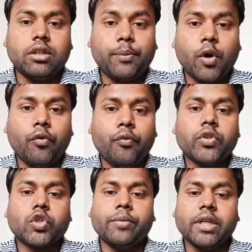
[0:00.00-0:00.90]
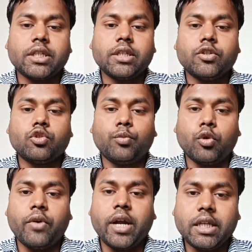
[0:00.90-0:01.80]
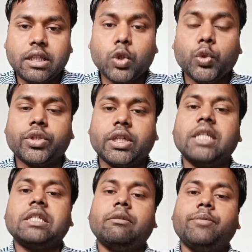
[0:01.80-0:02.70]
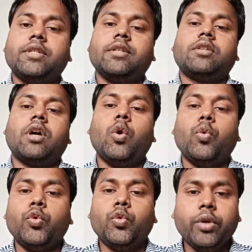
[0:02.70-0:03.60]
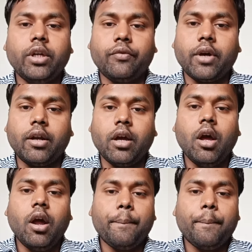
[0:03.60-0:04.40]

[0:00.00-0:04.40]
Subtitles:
the performance obligation is to provide the goods and services. How do we define